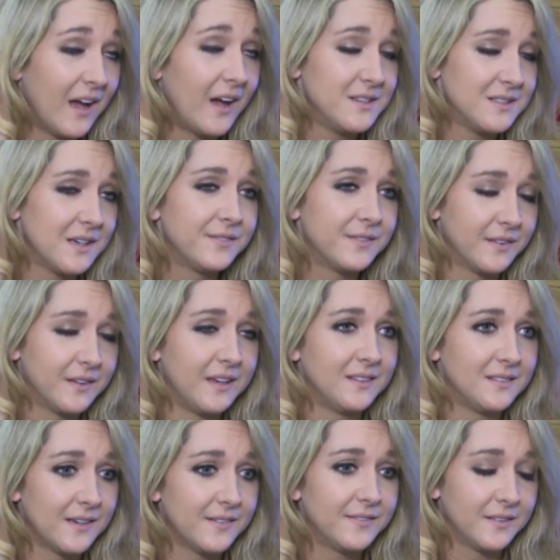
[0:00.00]
Definitely.
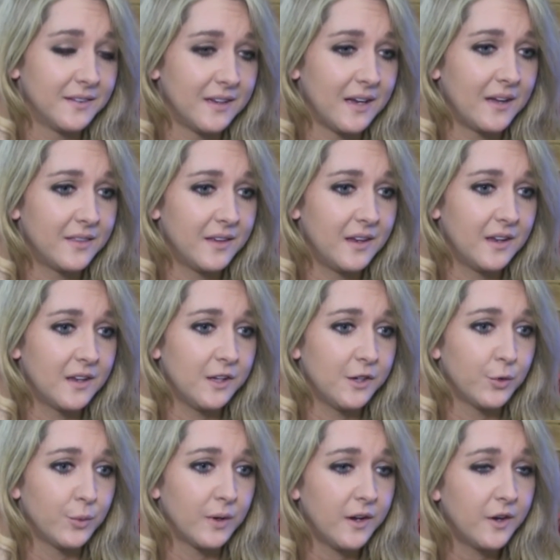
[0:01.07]
I think, when
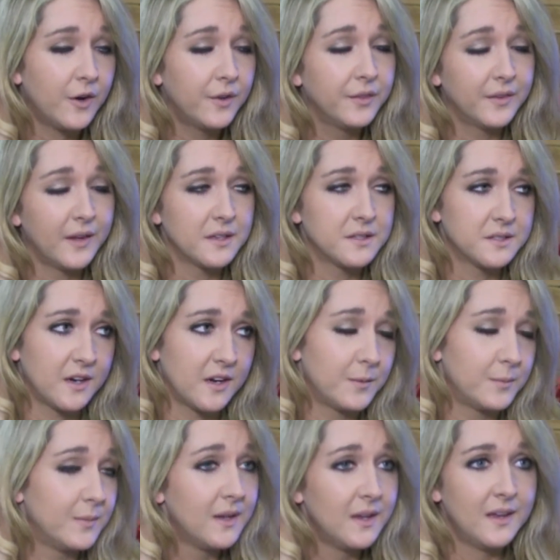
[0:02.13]
I hauled the last
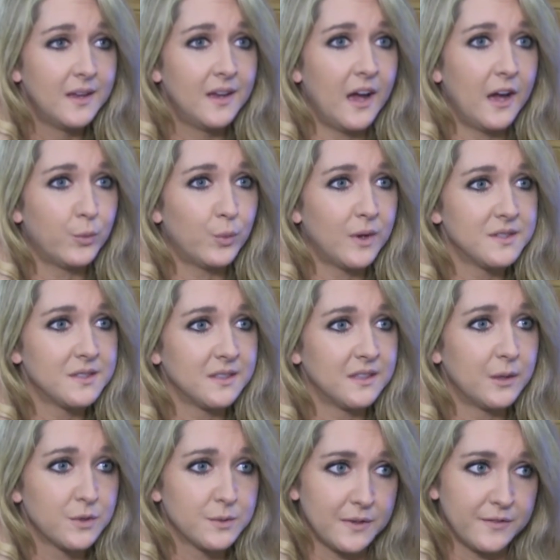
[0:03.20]
time, it
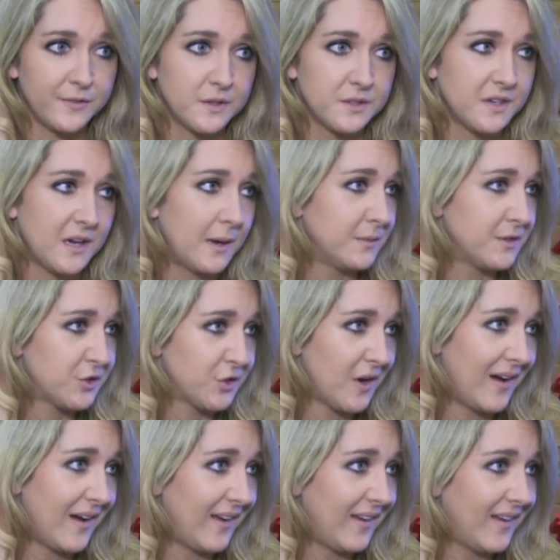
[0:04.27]
was my first time to
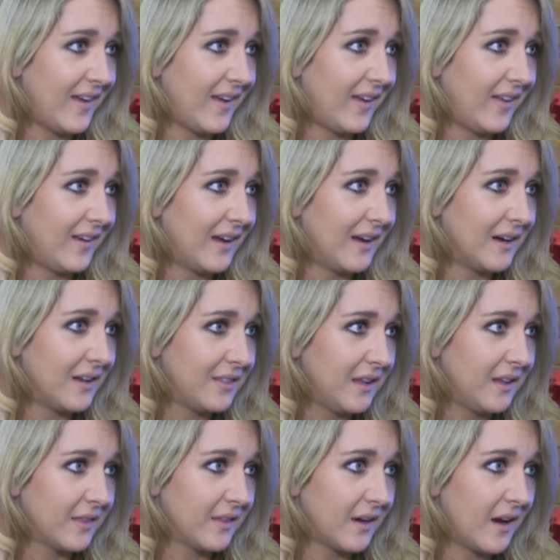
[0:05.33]
try, and I think